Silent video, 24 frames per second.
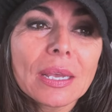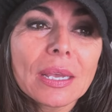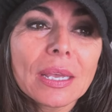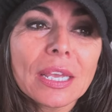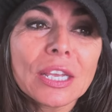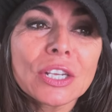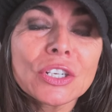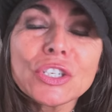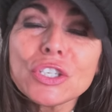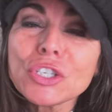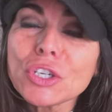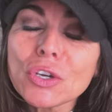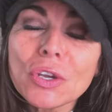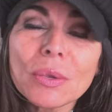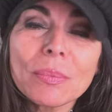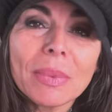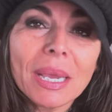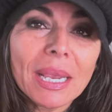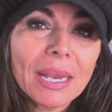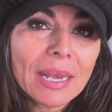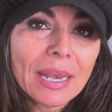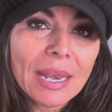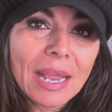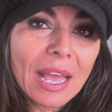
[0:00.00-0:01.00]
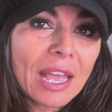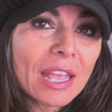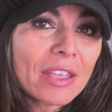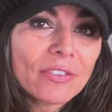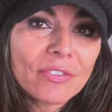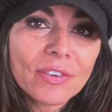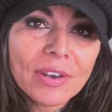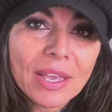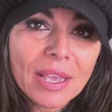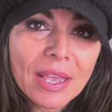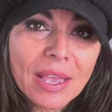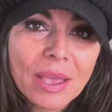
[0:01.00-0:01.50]
enjoy my
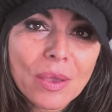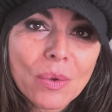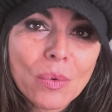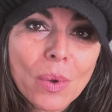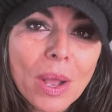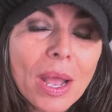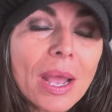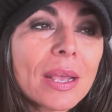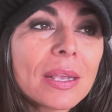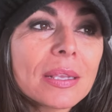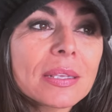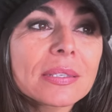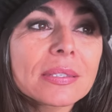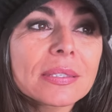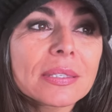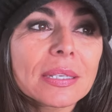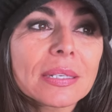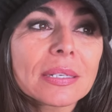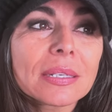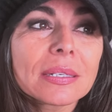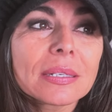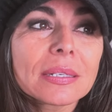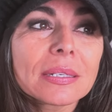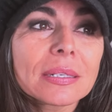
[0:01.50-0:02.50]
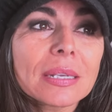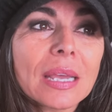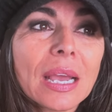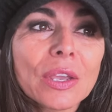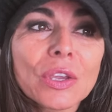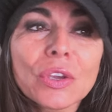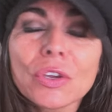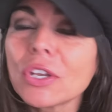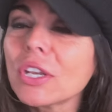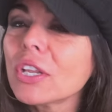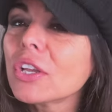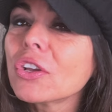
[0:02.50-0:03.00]
life like I was, and I
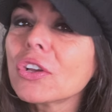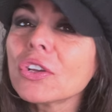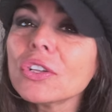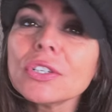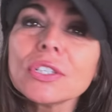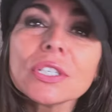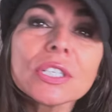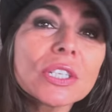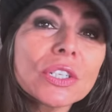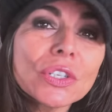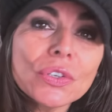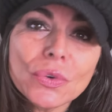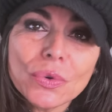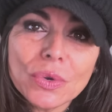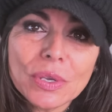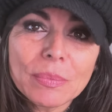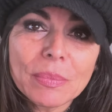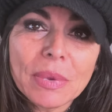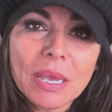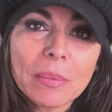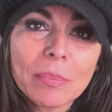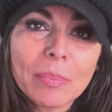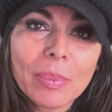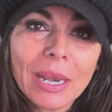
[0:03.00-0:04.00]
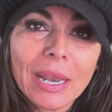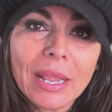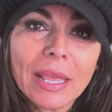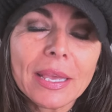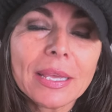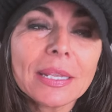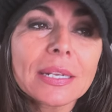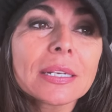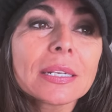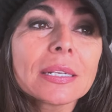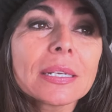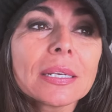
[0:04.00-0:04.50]
couldn't continue with my
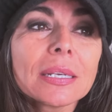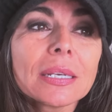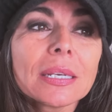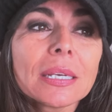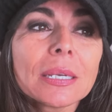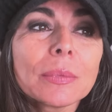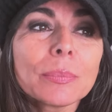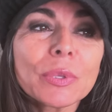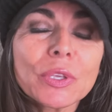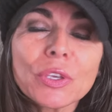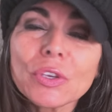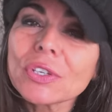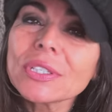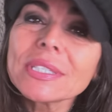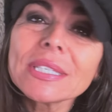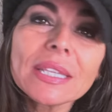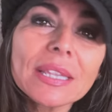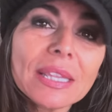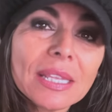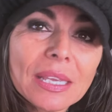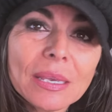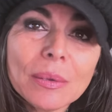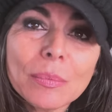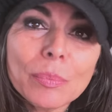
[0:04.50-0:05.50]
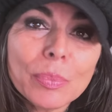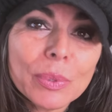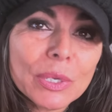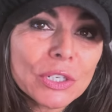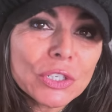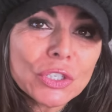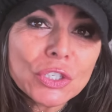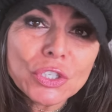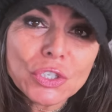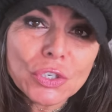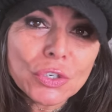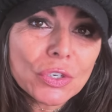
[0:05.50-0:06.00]
plan because it didn't
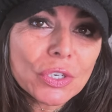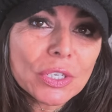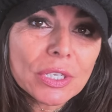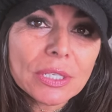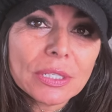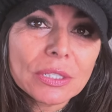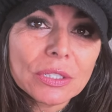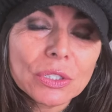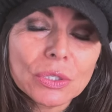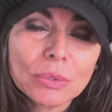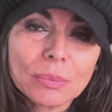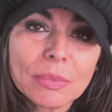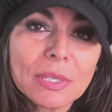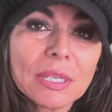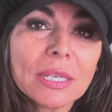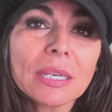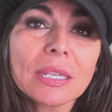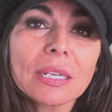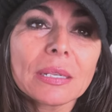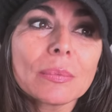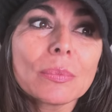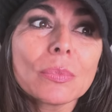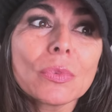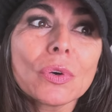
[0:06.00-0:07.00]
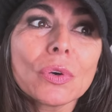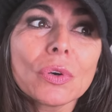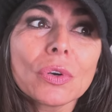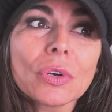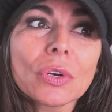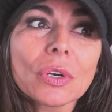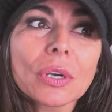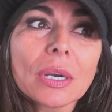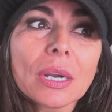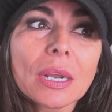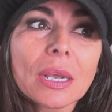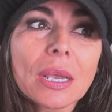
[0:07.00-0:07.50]
bring joy to me
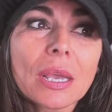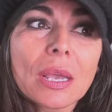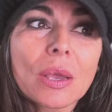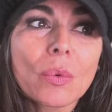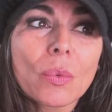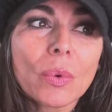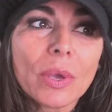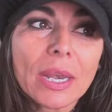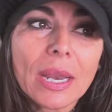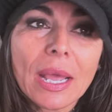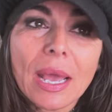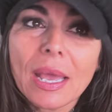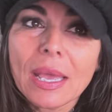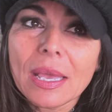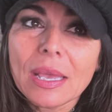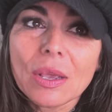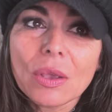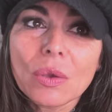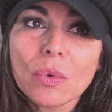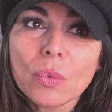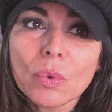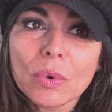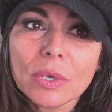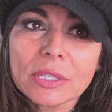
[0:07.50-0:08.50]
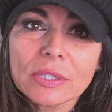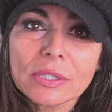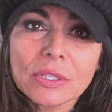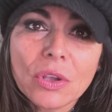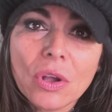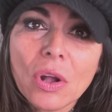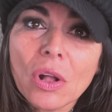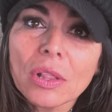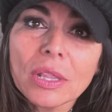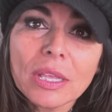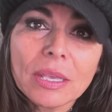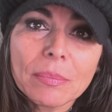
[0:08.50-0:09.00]
anymore when I was
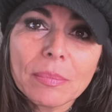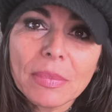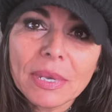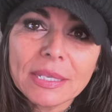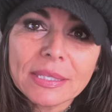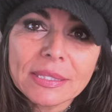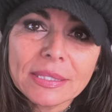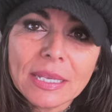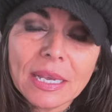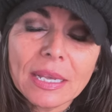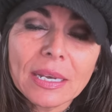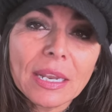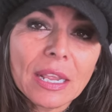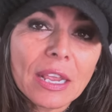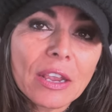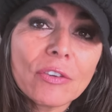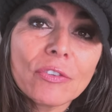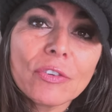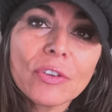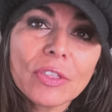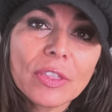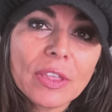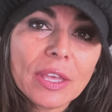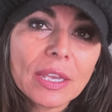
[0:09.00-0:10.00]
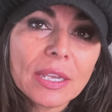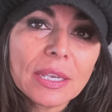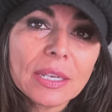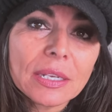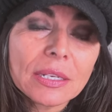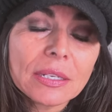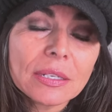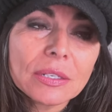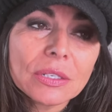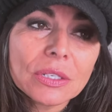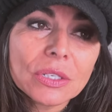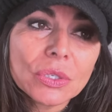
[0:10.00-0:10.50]
calling my son every
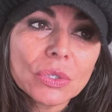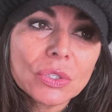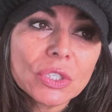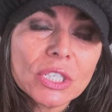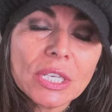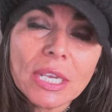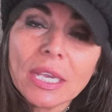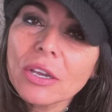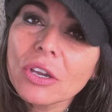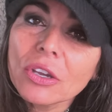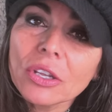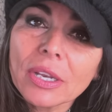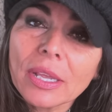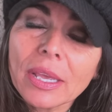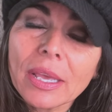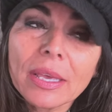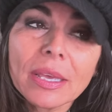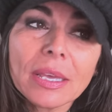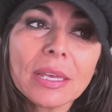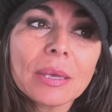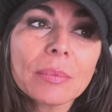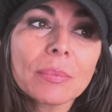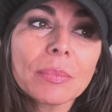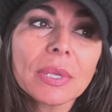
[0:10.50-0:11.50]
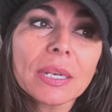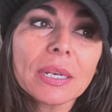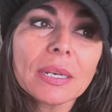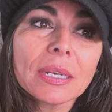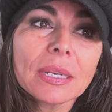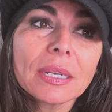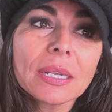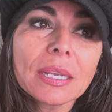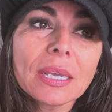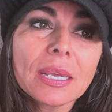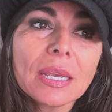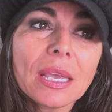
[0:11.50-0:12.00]
day to check on him,
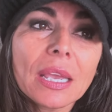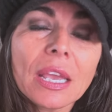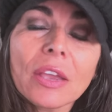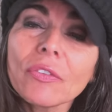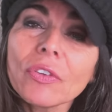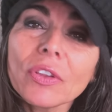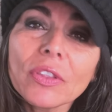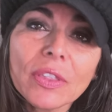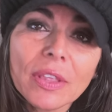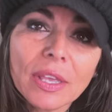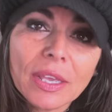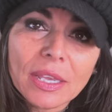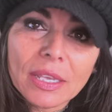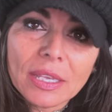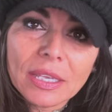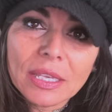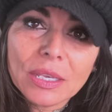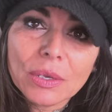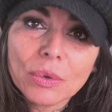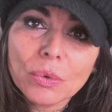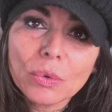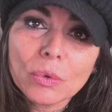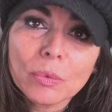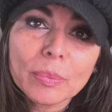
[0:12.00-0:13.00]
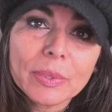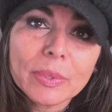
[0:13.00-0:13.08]
and every day he would